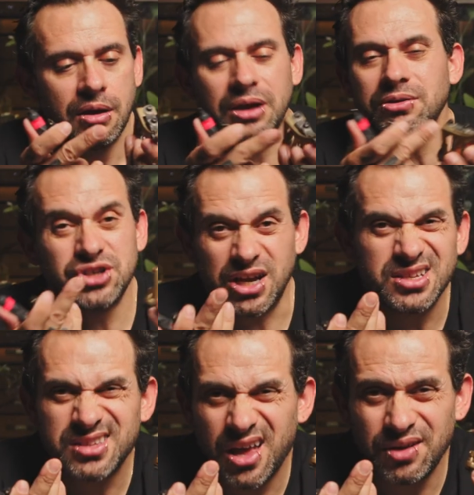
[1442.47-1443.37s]
I could
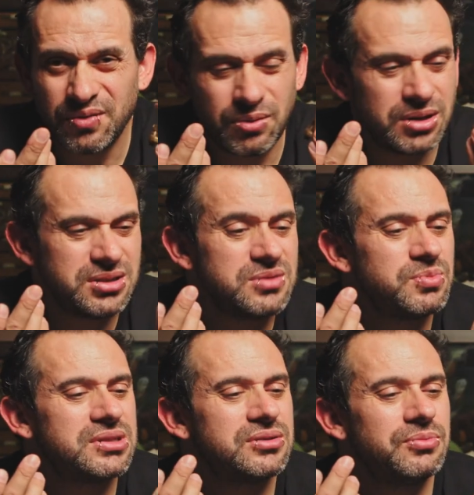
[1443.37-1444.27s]
change that if I wanted,
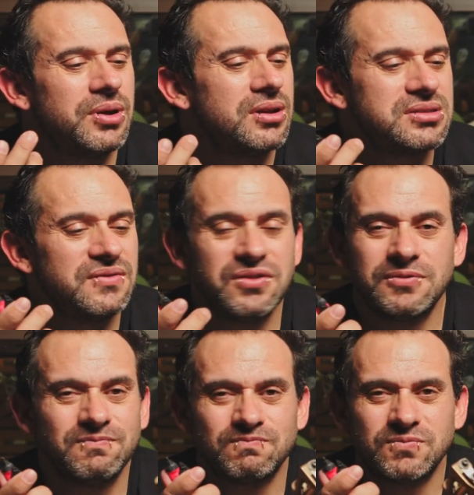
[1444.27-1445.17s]
but to be honest with
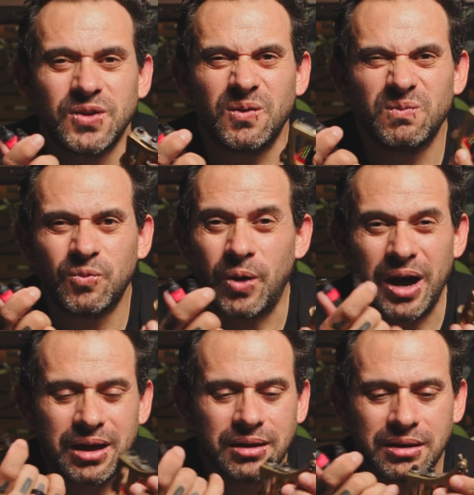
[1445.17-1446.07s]
you, no.
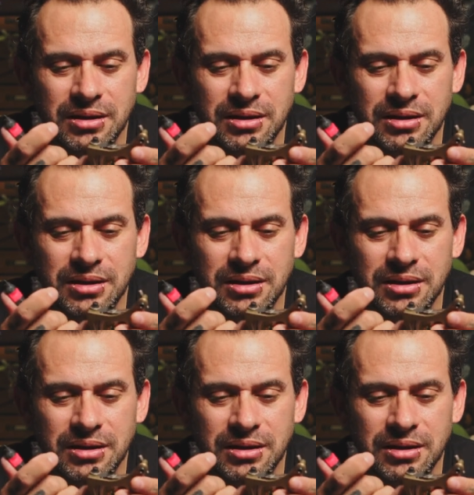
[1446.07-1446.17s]
Why?